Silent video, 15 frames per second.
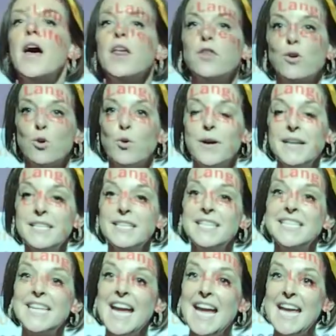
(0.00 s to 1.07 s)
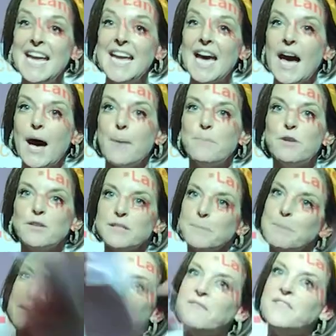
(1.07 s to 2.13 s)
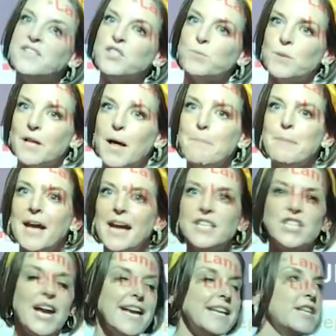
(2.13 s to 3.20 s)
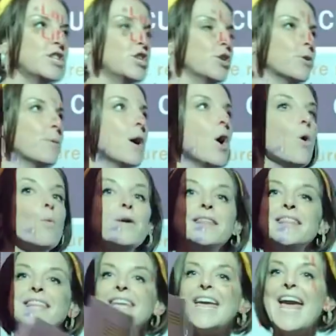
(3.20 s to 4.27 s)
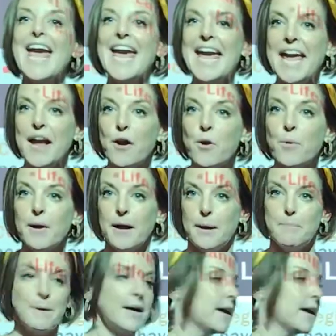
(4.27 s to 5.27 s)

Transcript: They're going to take, there's a big visual on page 82 with the Arab